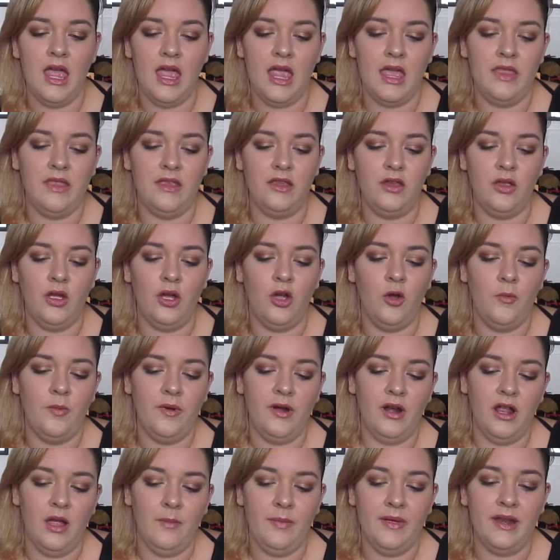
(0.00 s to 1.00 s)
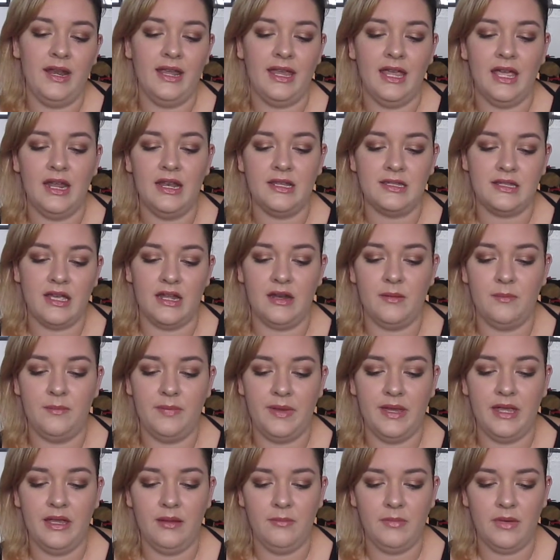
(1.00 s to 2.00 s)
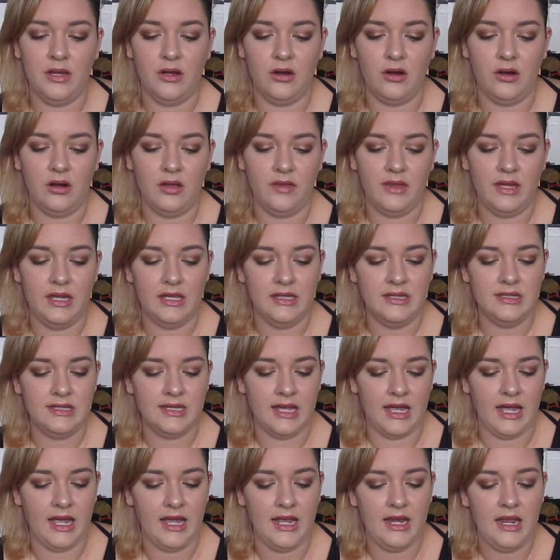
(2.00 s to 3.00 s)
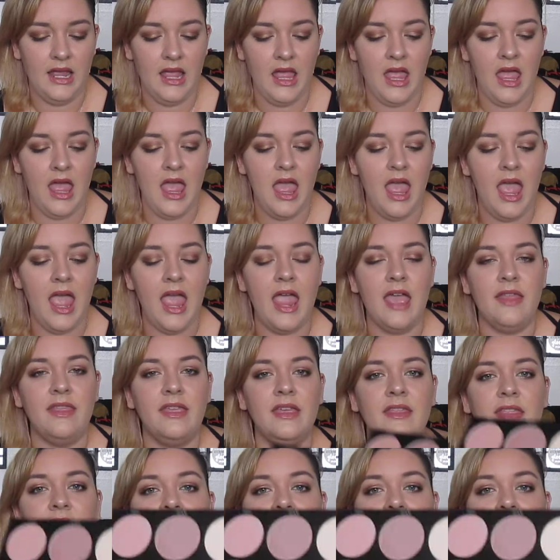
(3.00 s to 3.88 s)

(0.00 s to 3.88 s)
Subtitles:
And then you open it up, and again, it's got a big mirror on the inside. And then